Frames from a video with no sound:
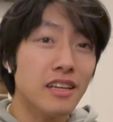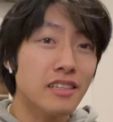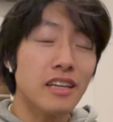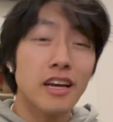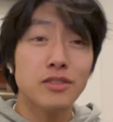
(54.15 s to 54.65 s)

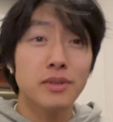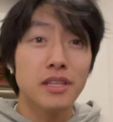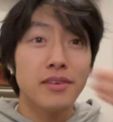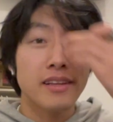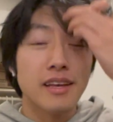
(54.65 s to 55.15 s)
I just want to
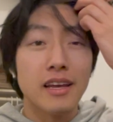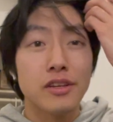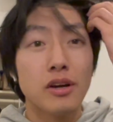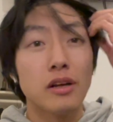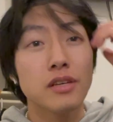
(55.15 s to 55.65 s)
leave it at that. You
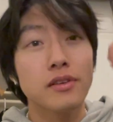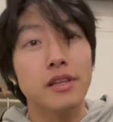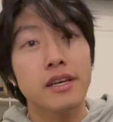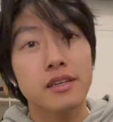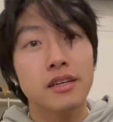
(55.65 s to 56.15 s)
know, I'll leave a
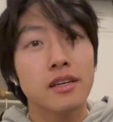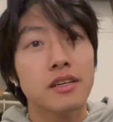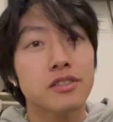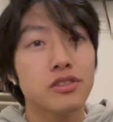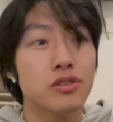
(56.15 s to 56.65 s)
link
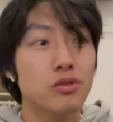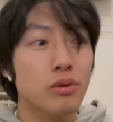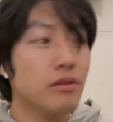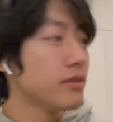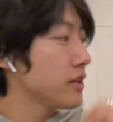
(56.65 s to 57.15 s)
to
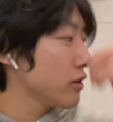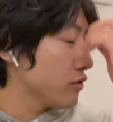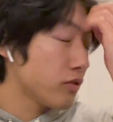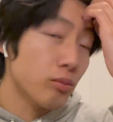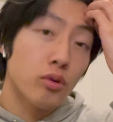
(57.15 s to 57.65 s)
a video
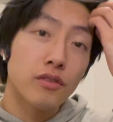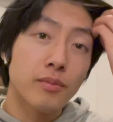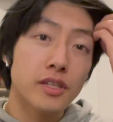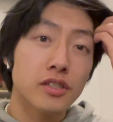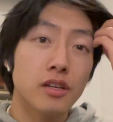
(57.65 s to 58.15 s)
for more
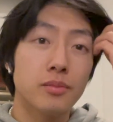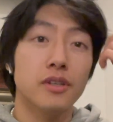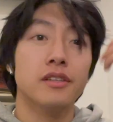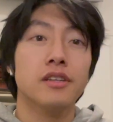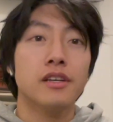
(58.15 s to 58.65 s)
information on it,
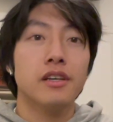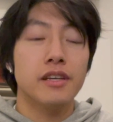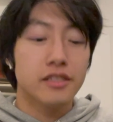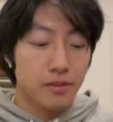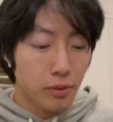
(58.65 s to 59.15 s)
but
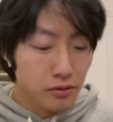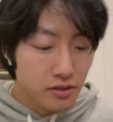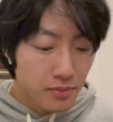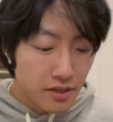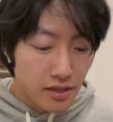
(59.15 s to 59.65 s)
it's supposed
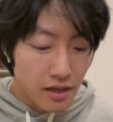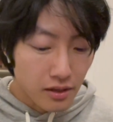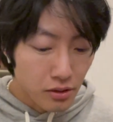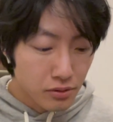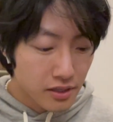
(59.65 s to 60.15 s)
to be a
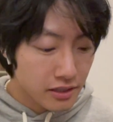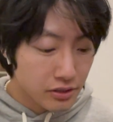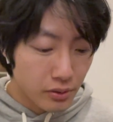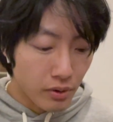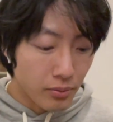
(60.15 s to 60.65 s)
low-key
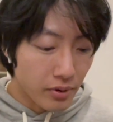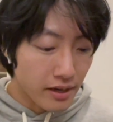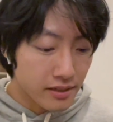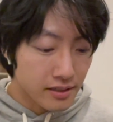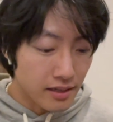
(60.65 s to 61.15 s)
streetwear
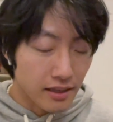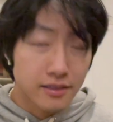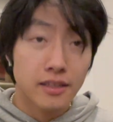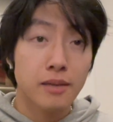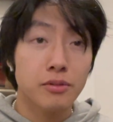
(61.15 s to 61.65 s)
brand that likes
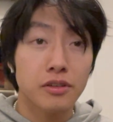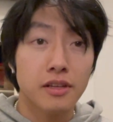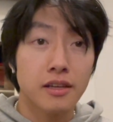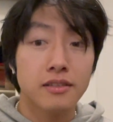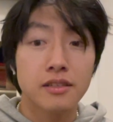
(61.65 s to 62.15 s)
to keep their
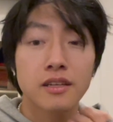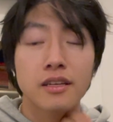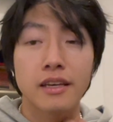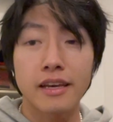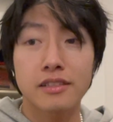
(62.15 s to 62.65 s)
things
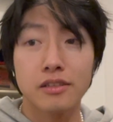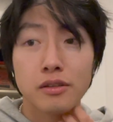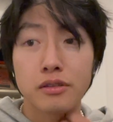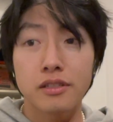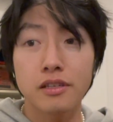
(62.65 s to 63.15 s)

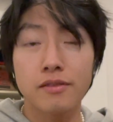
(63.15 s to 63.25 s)
exclusive.